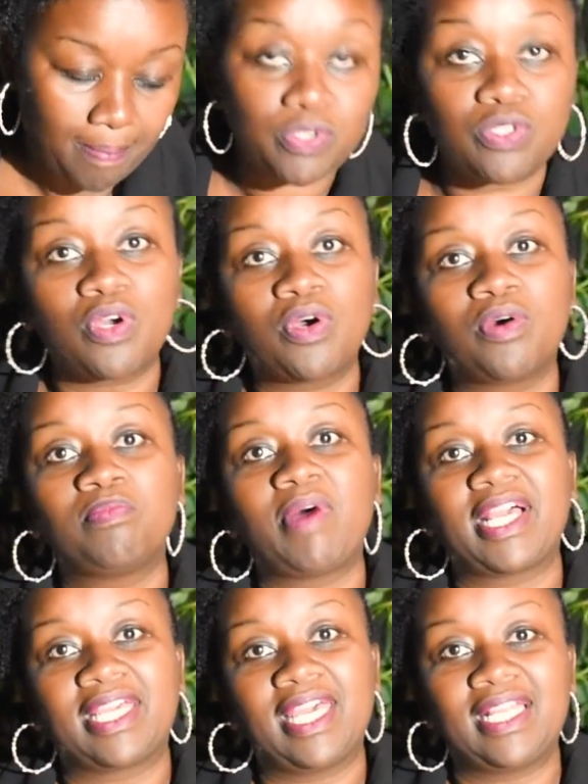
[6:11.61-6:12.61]
So
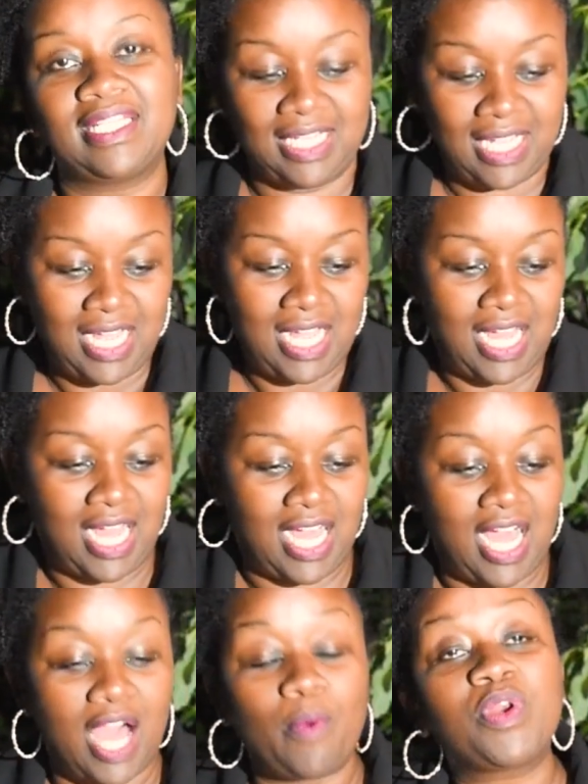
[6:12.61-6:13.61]
again,
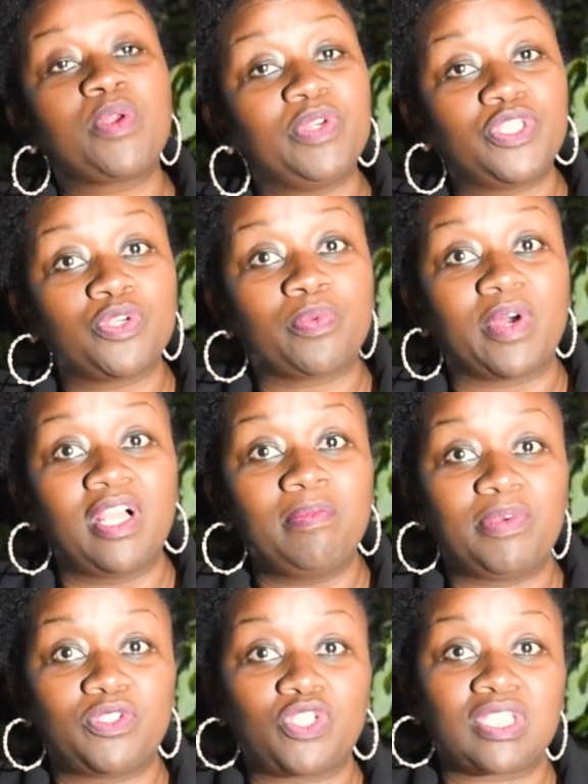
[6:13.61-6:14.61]
I want to wish you well,
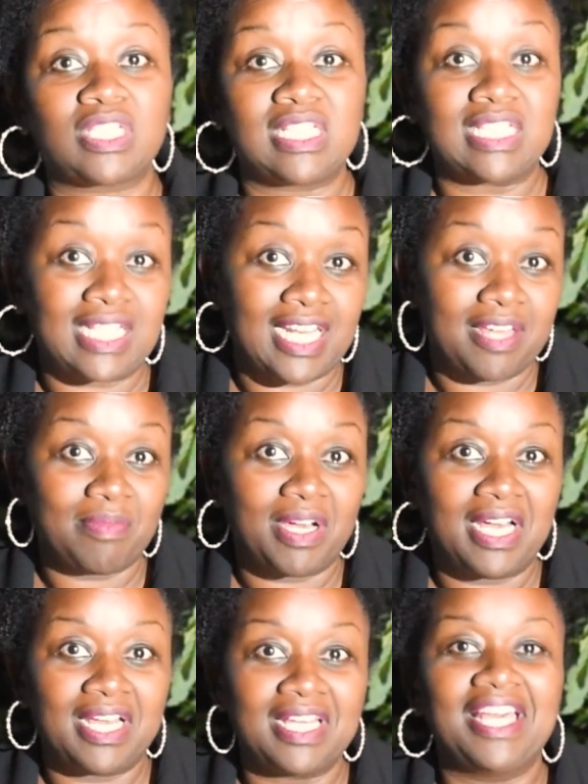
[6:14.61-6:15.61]
but just a disclaimer,